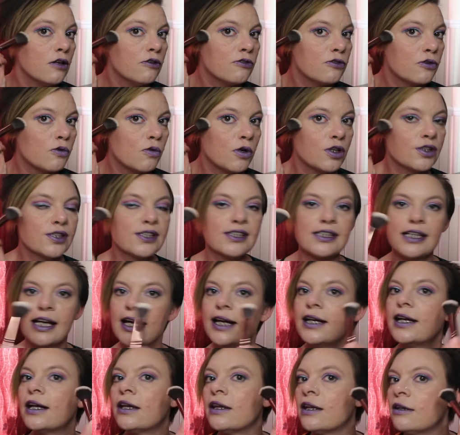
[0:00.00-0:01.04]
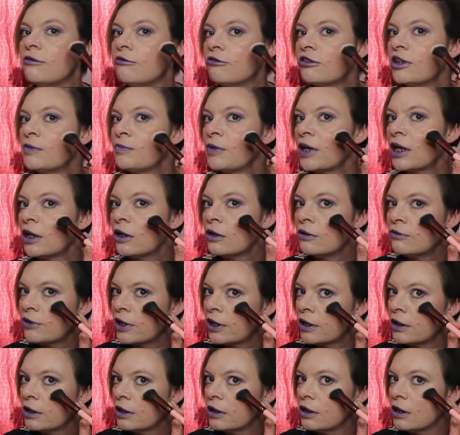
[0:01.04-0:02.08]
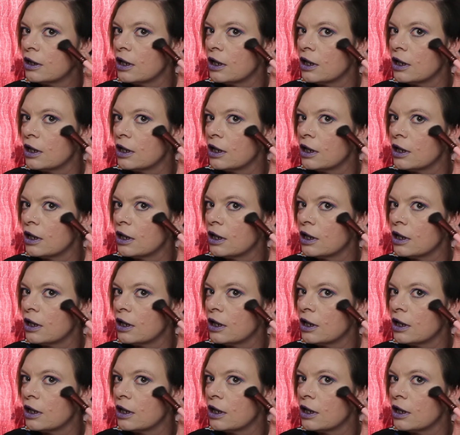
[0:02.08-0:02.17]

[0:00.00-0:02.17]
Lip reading: for one side and then flip it over